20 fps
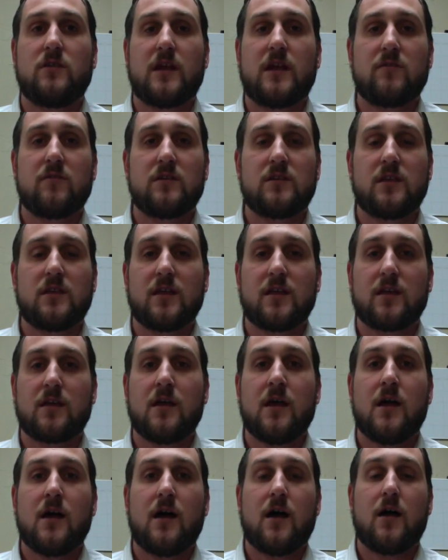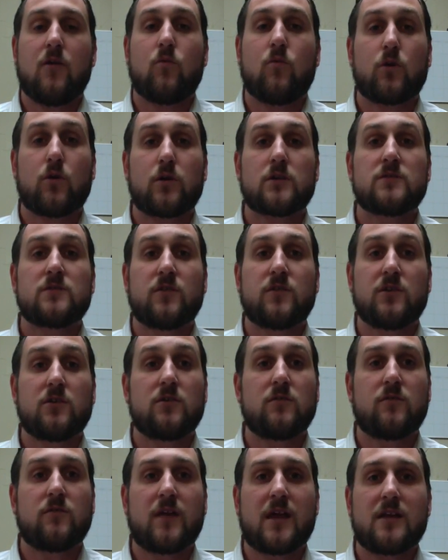and everything works for
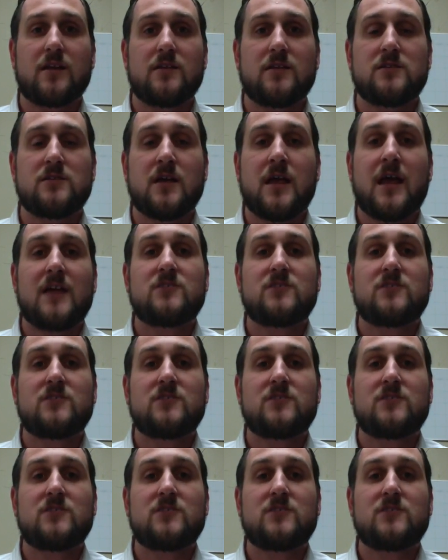your advantage.